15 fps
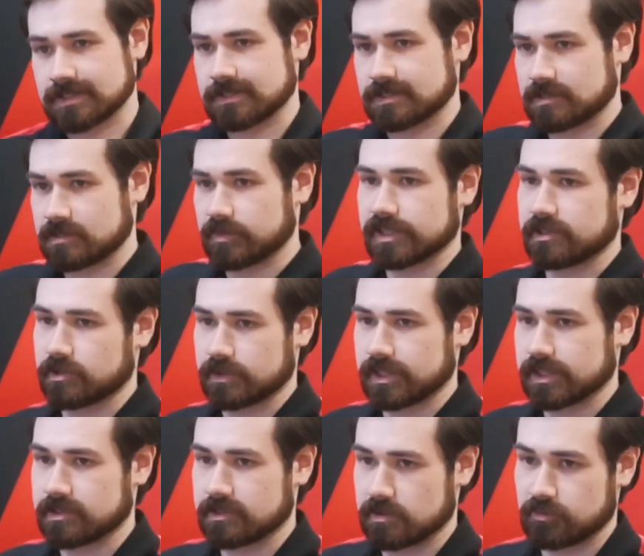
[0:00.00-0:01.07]
This is completely
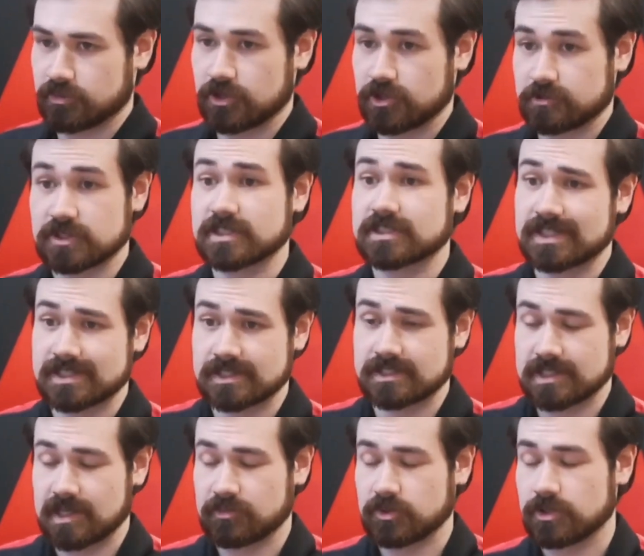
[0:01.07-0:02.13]
unrelated to the Pros, but just as an
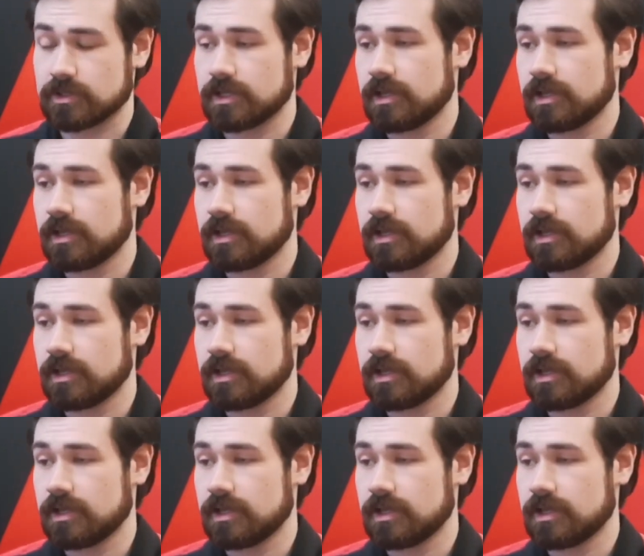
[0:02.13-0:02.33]
example.